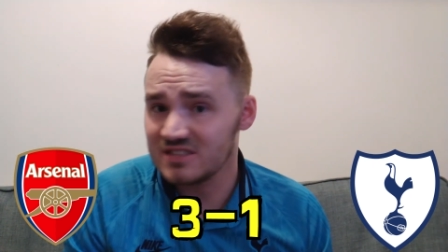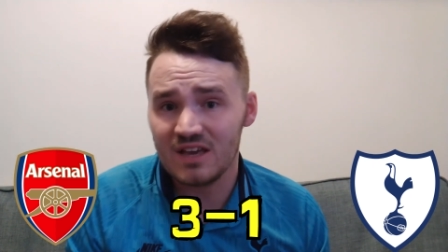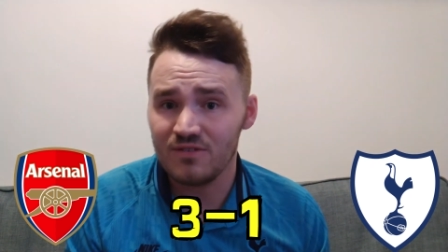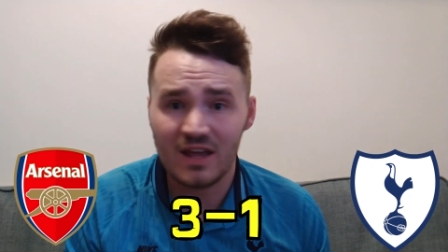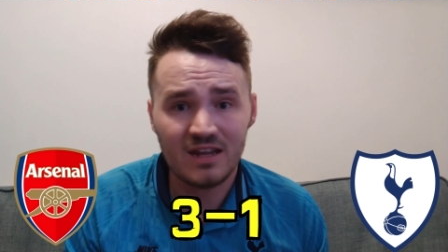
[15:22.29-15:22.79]

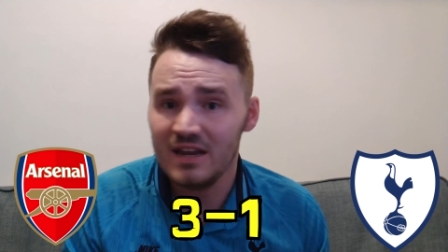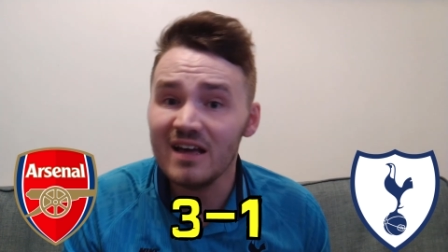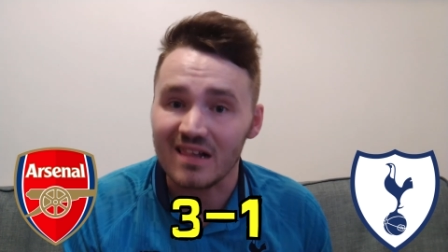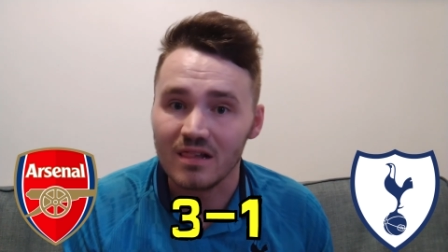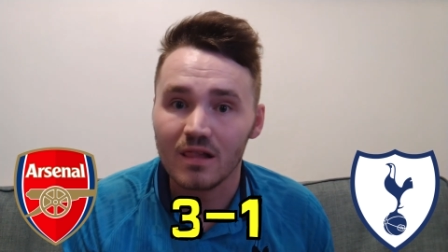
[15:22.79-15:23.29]
7, 8
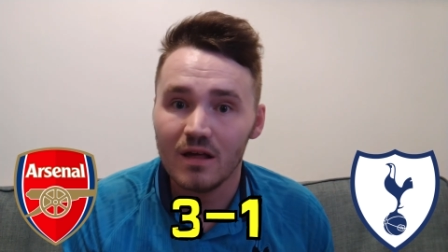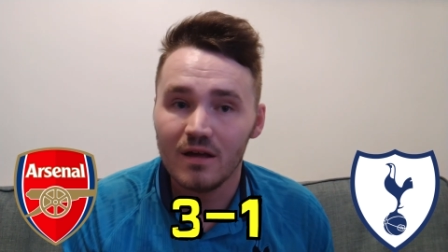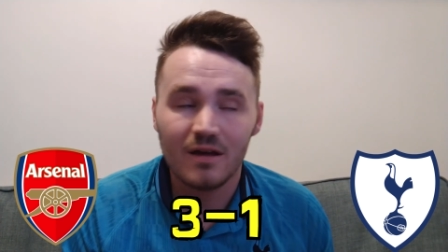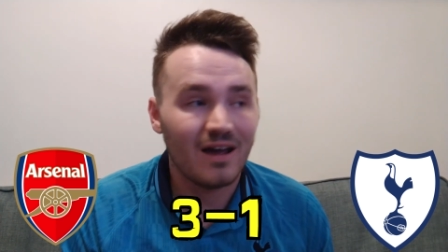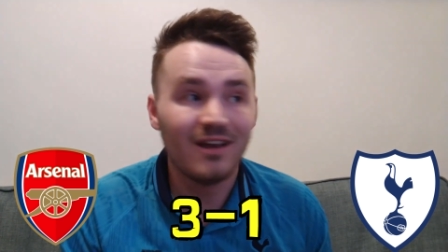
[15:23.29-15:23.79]
nil.
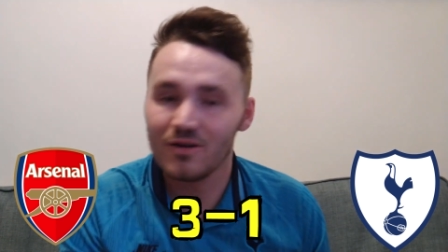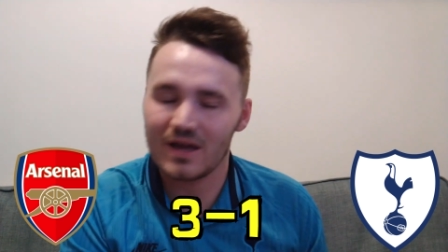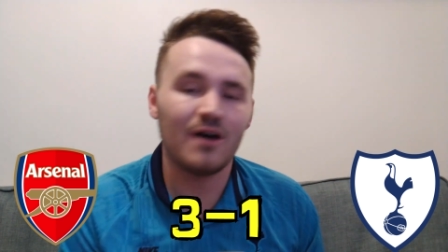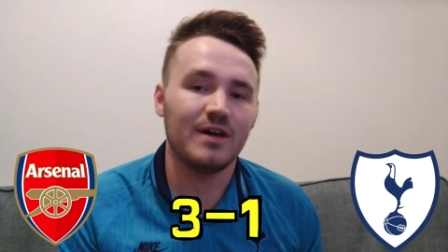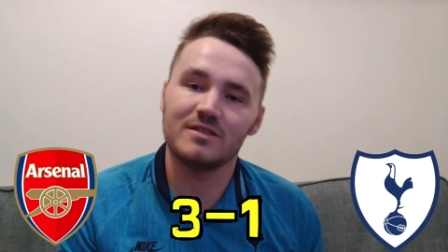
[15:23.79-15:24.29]
And look
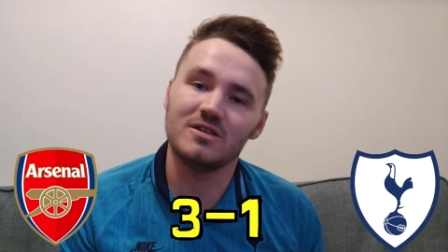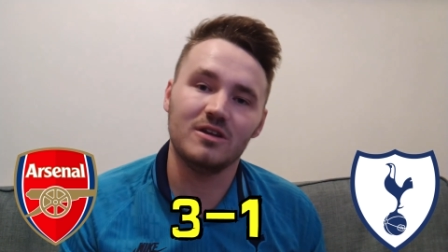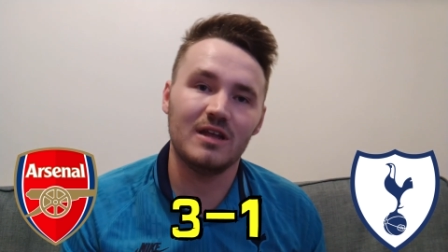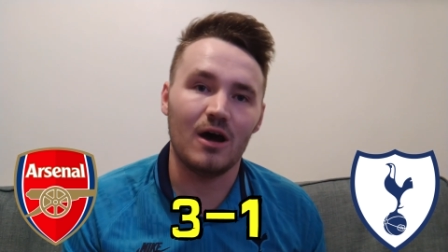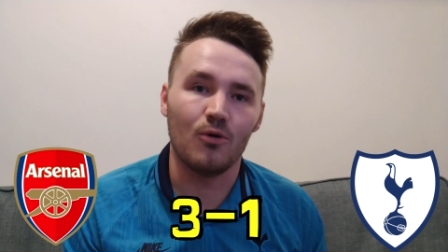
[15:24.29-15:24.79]
how that
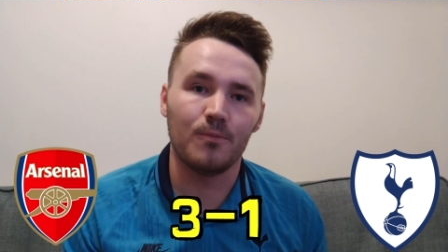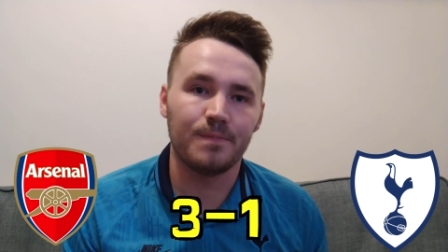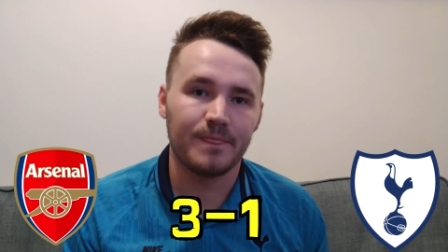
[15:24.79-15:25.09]
turned out.